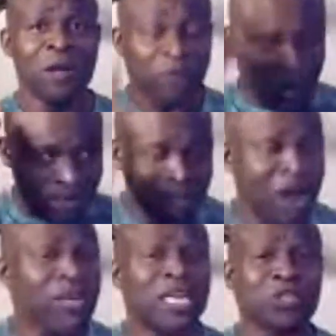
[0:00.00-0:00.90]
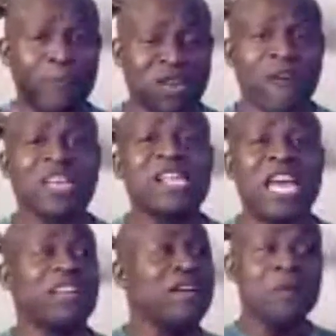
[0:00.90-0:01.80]
for America to be great
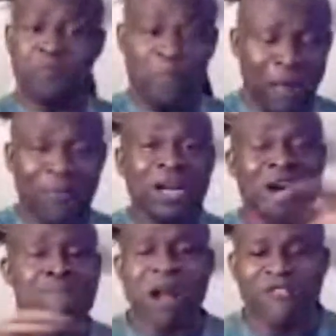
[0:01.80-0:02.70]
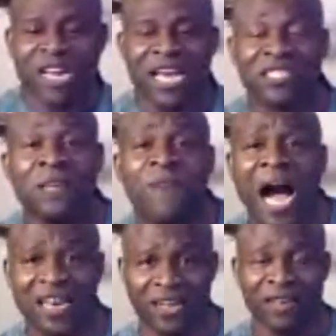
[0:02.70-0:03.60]
again, America is
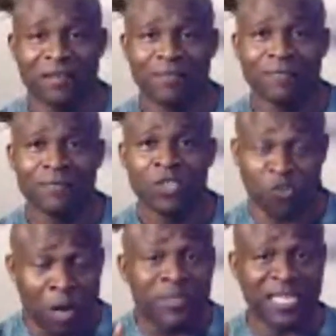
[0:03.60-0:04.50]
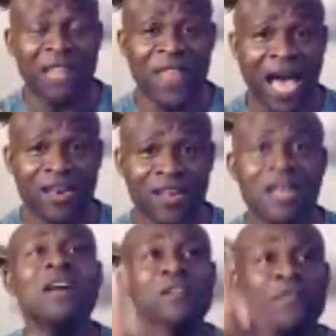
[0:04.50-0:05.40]
divided. Trump said that.
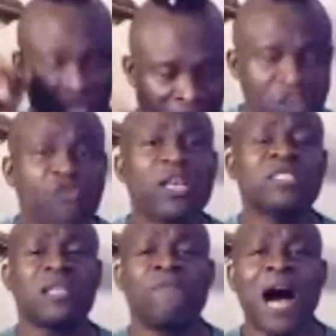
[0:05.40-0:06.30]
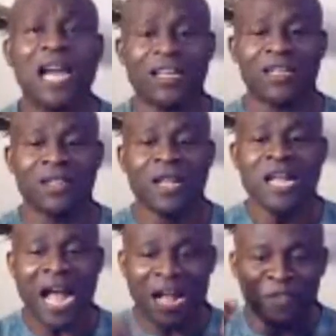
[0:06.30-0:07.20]
The country is divided.
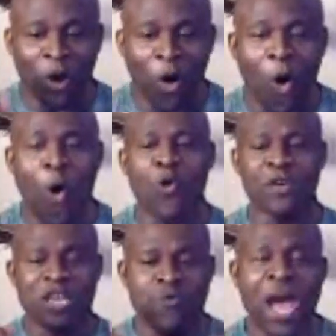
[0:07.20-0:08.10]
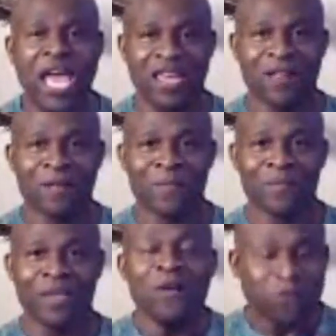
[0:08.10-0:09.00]
And the only way
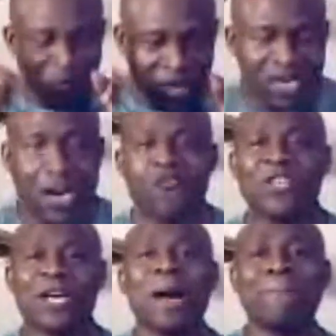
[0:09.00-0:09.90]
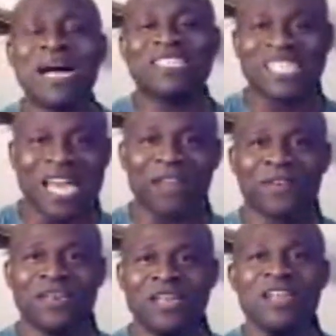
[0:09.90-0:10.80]
for the country to come back together
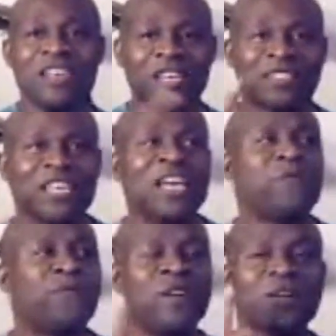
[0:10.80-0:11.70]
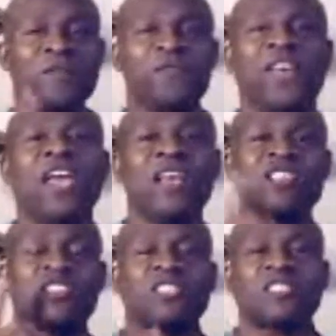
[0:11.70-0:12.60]
is if they
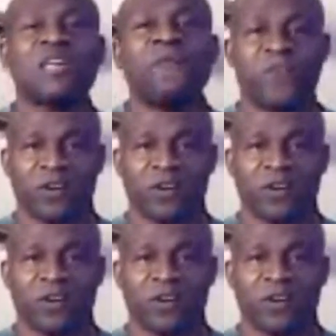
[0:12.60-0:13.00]
suffer.